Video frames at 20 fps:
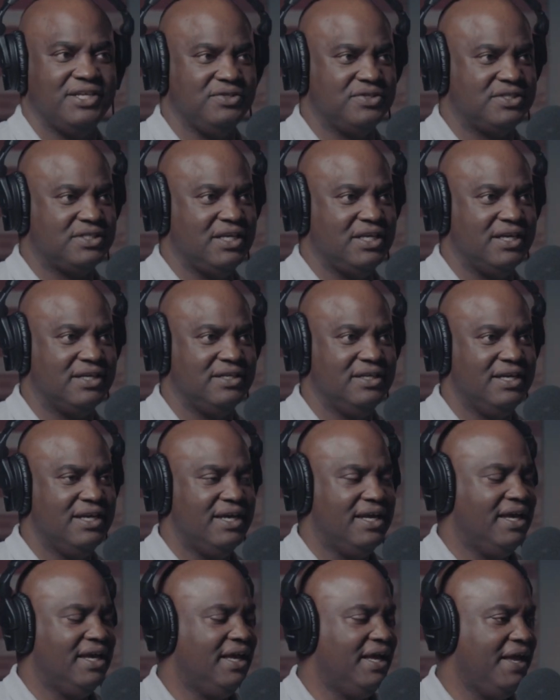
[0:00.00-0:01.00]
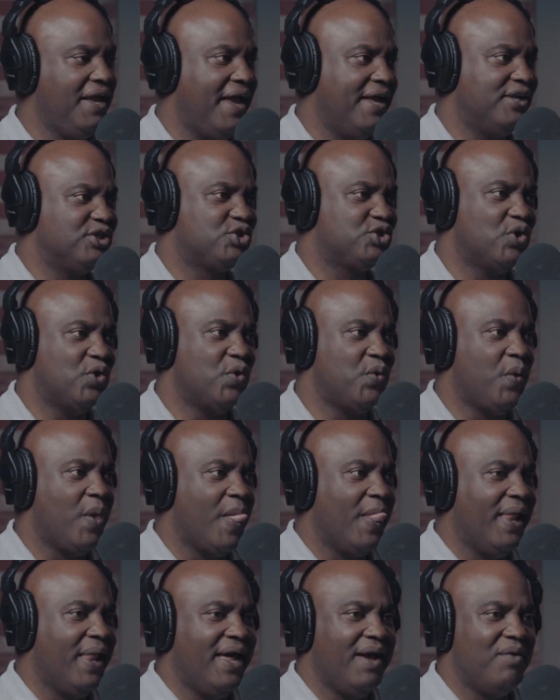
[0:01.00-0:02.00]
you see it. And so
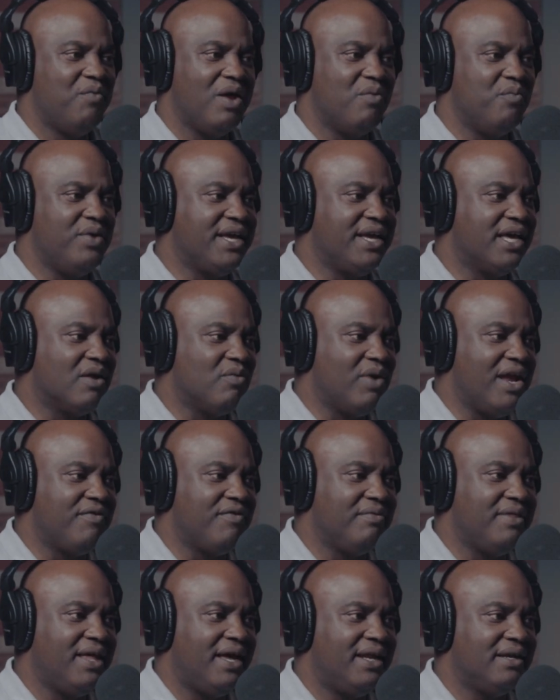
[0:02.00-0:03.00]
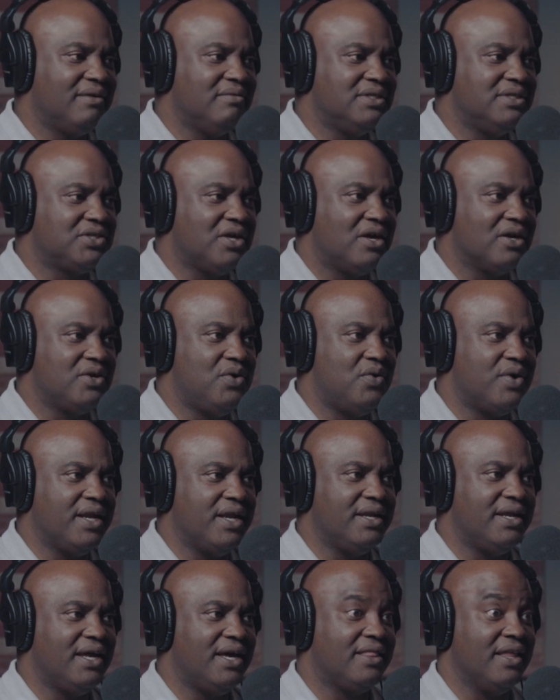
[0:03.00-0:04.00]
when we get away from that, we start courting
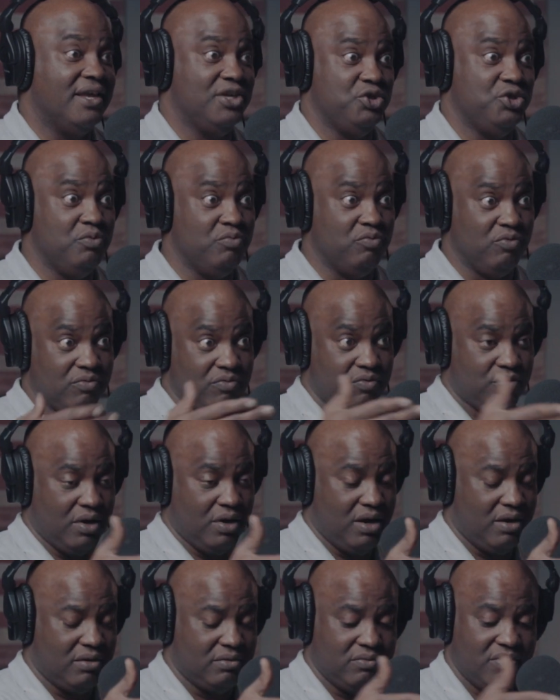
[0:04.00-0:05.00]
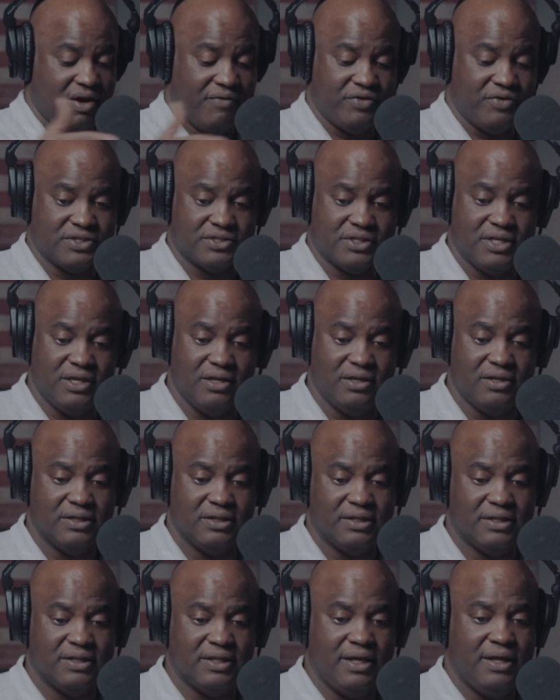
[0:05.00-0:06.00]
death. As you referenced
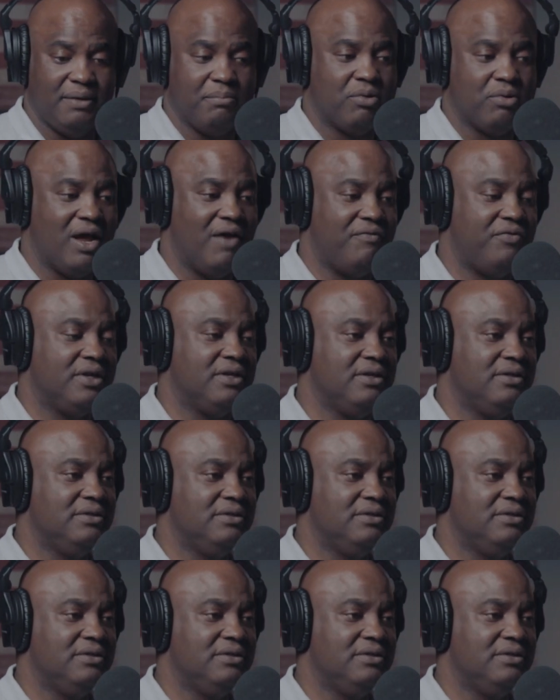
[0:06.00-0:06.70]
the prophet.